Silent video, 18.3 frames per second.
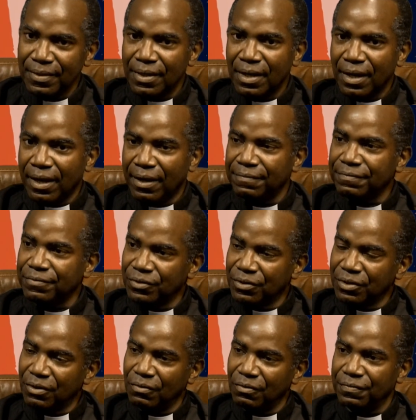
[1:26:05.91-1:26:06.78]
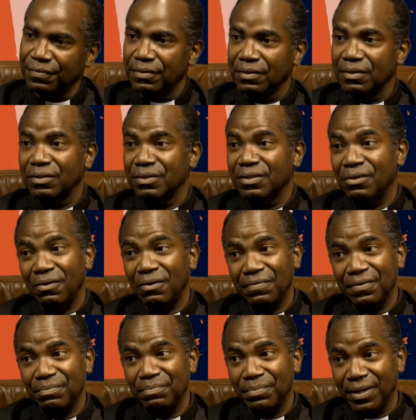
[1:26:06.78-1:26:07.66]
after COVID, because
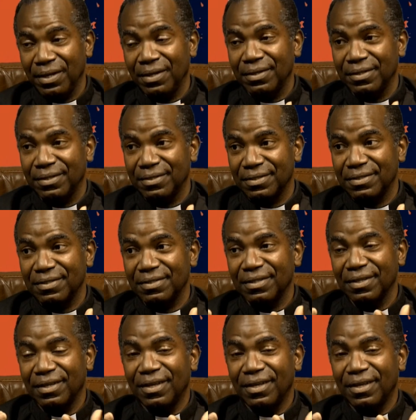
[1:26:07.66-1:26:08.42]
COVID made us